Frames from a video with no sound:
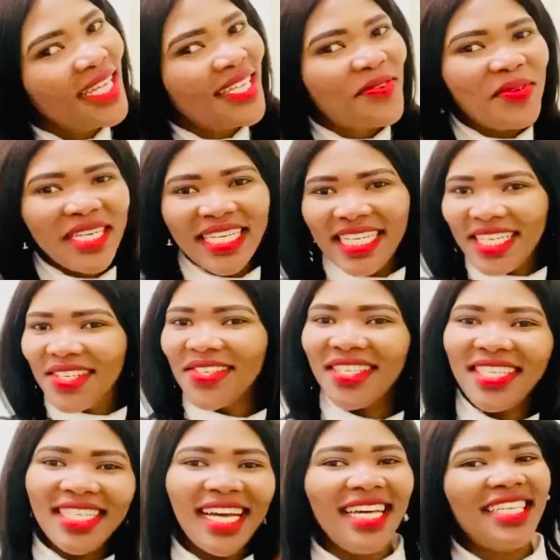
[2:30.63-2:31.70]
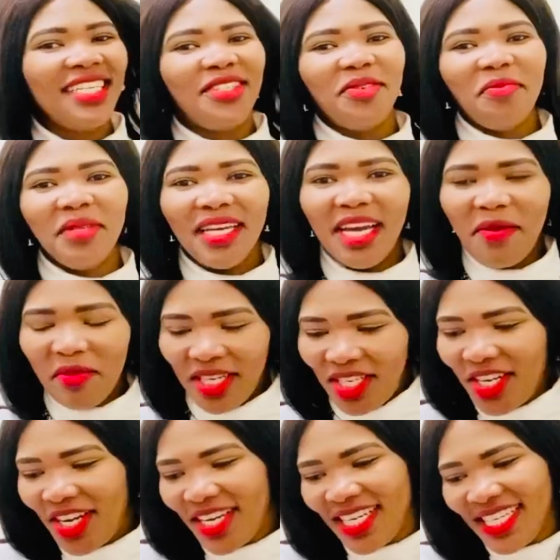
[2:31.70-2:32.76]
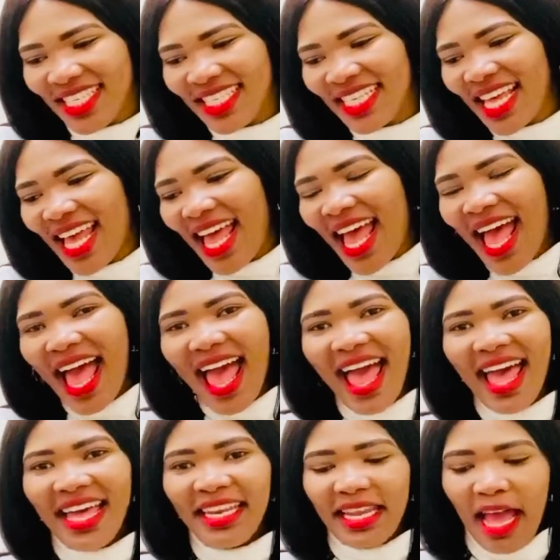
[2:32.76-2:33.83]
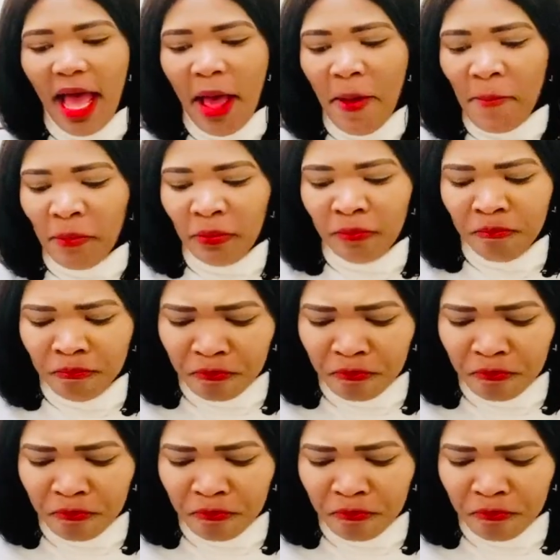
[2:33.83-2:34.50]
We need to study to become attorneys. And